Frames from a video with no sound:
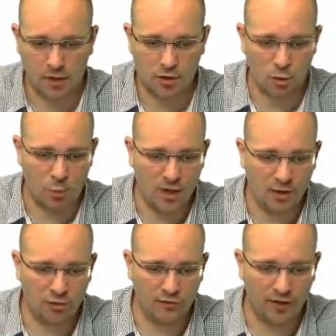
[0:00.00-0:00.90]
So when
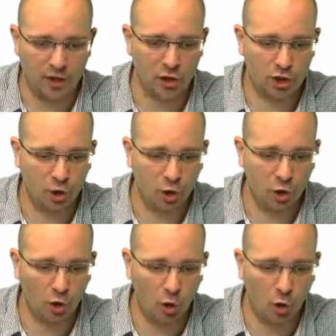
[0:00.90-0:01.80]
configured
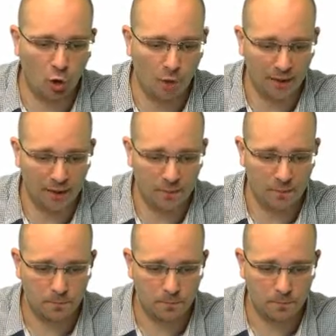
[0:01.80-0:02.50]
globally,